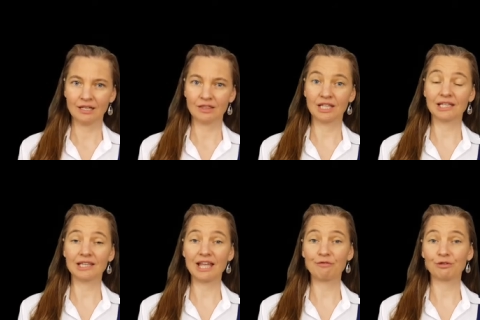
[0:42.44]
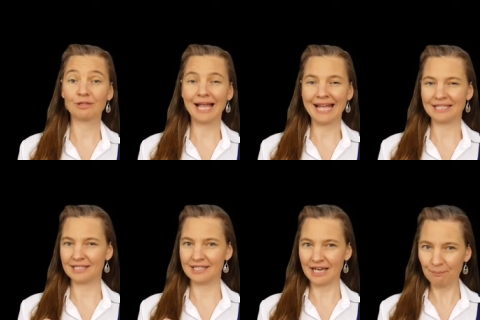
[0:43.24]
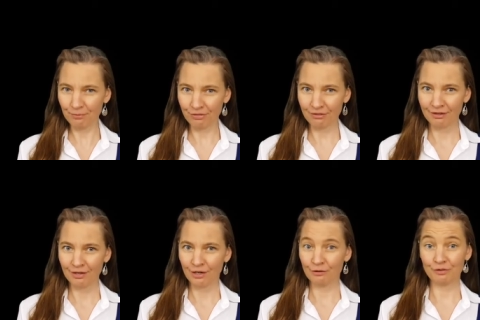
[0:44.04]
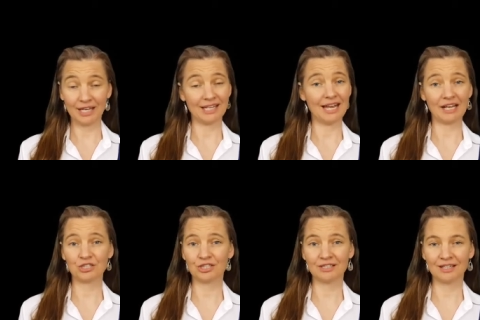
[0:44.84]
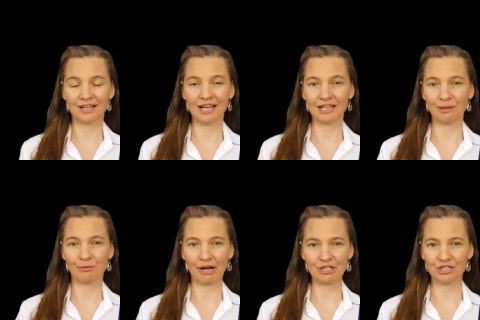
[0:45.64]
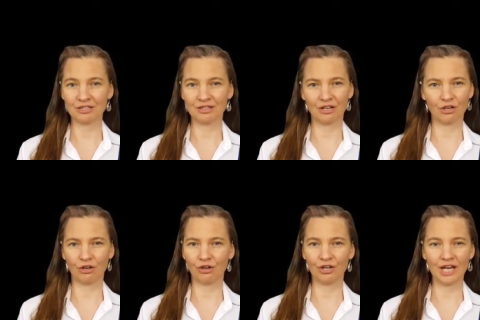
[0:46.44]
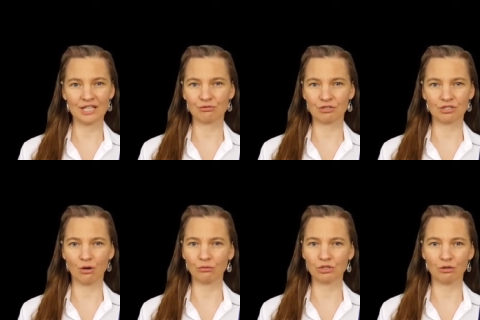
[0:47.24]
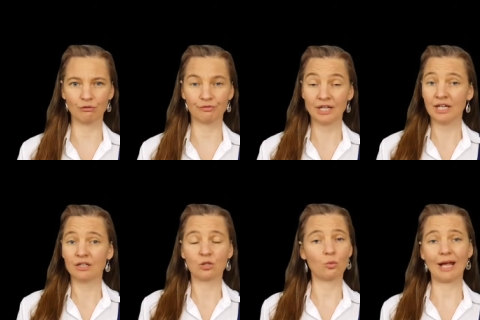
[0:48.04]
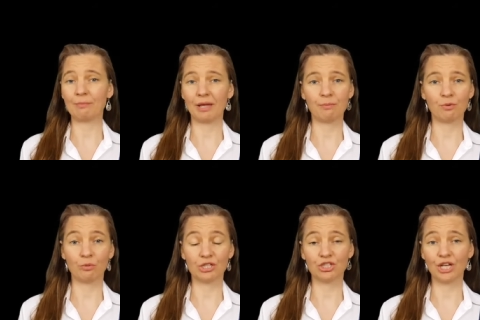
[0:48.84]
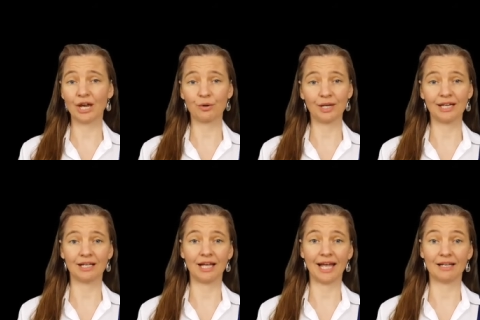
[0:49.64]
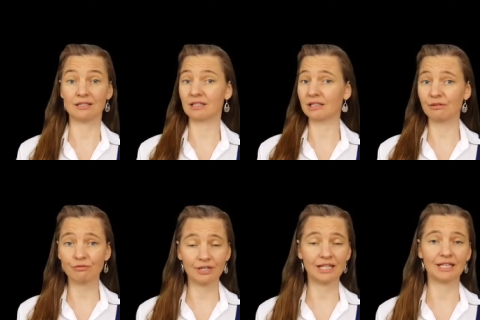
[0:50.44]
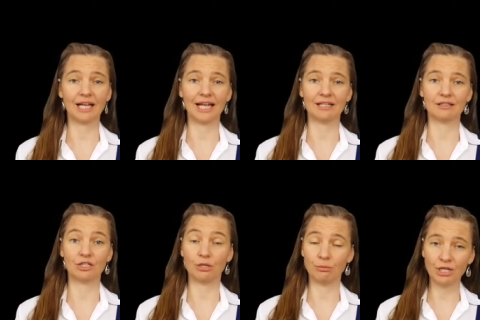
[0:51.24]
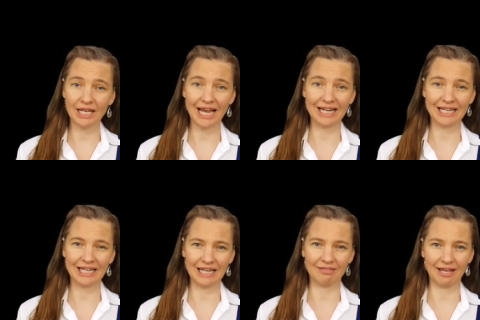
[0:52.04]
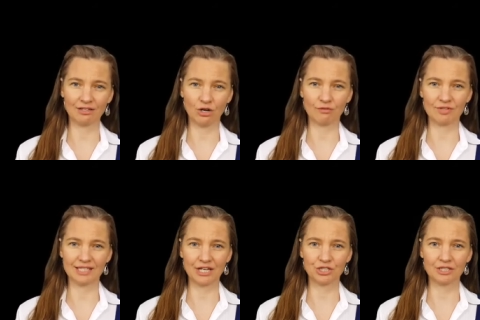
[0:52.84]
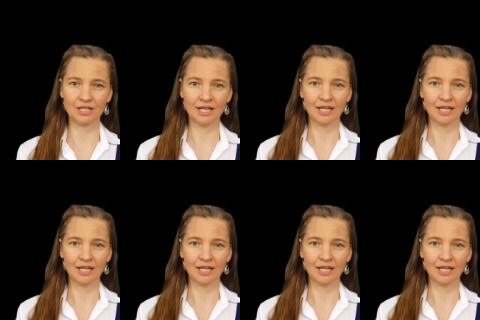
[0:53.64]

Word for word: the level and depth of connection and collaboration that occurred as a result of the way people were sharing and delivering and communicating in that conversation.